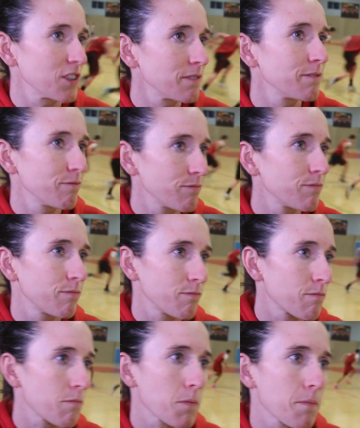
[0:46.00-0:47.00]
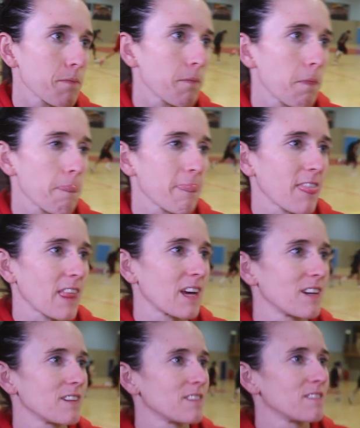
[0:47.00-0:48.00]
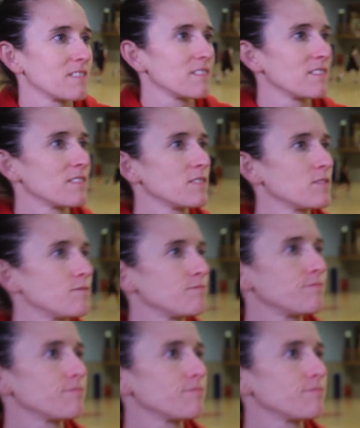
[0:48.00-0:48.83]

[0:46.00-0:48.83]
Yeah. Okay. But well, living